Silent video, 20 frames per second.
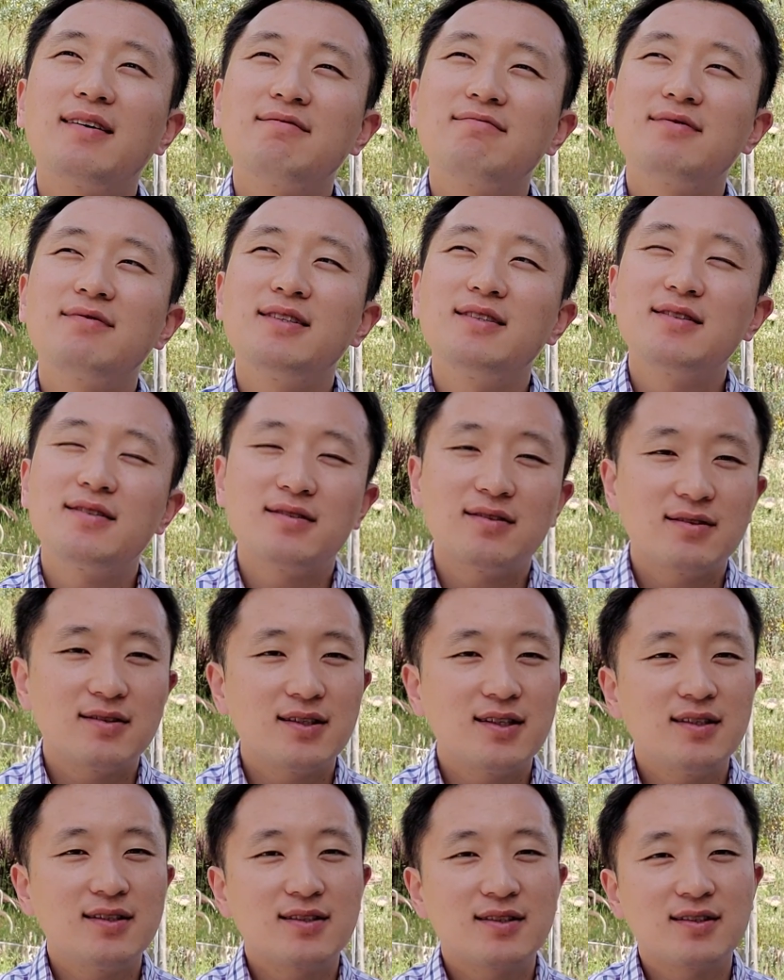these
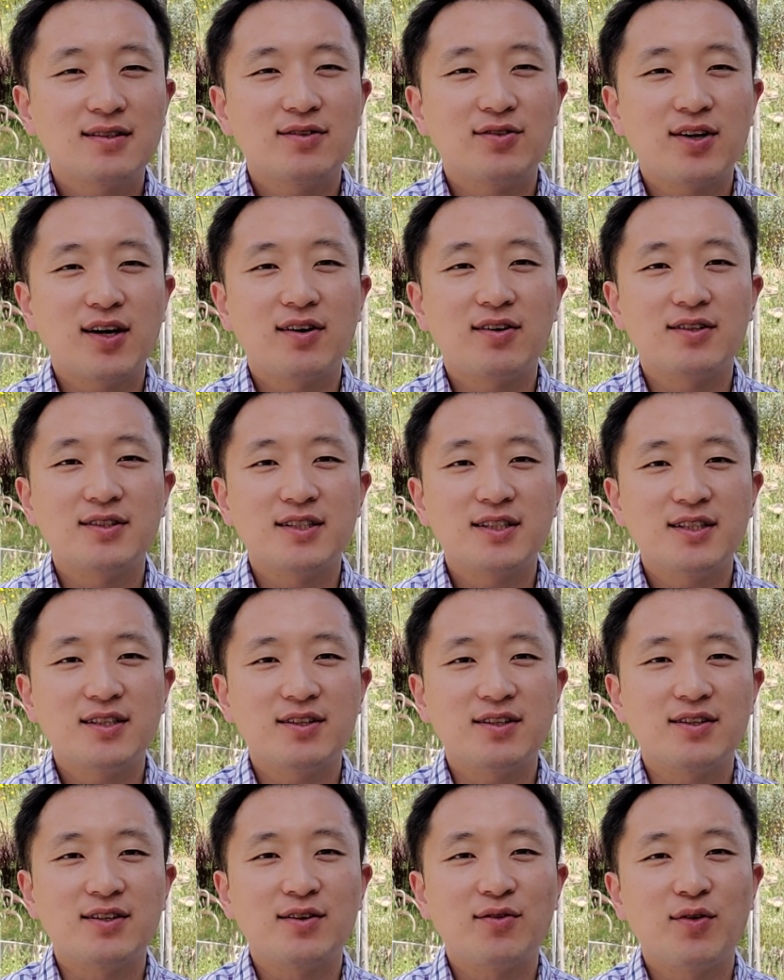things you can
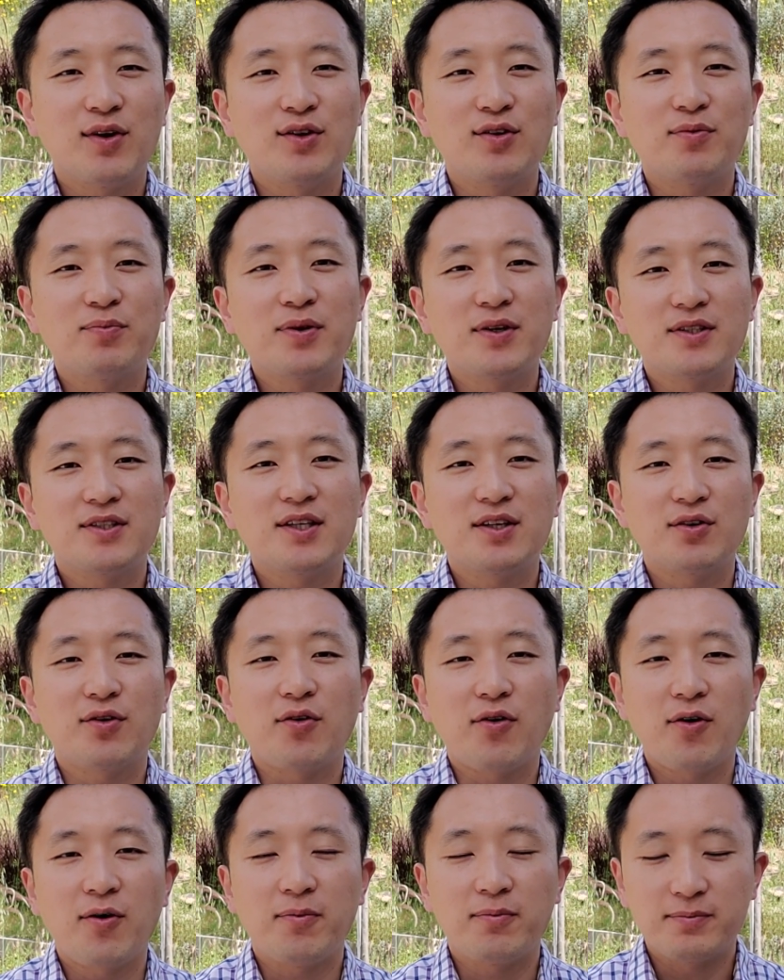consider when you purchase your
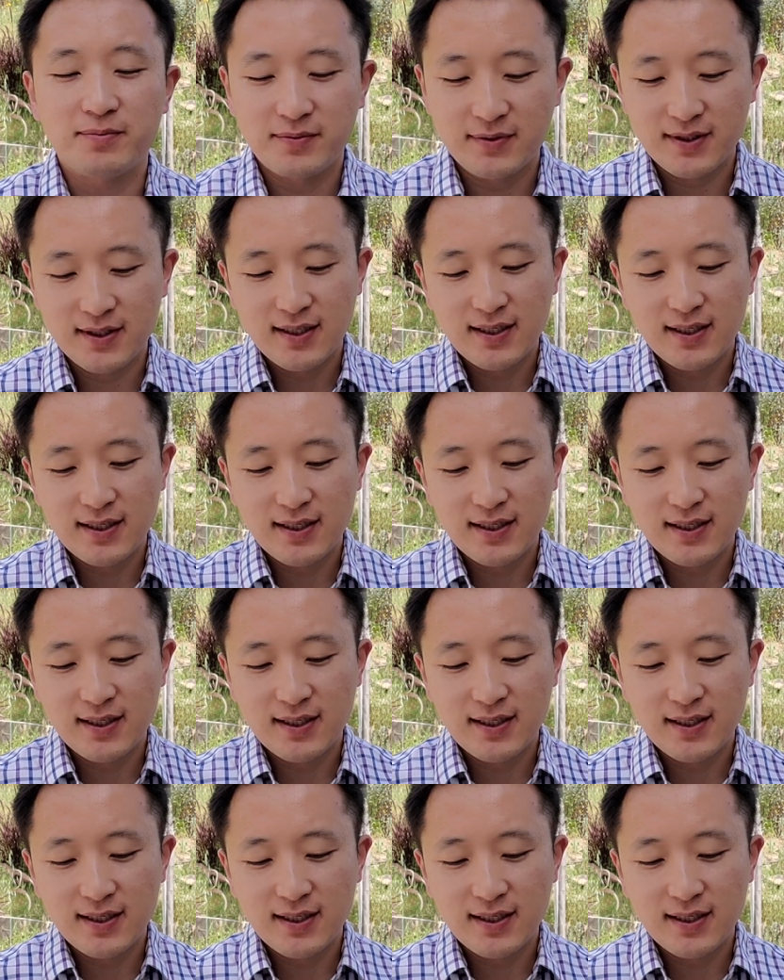home.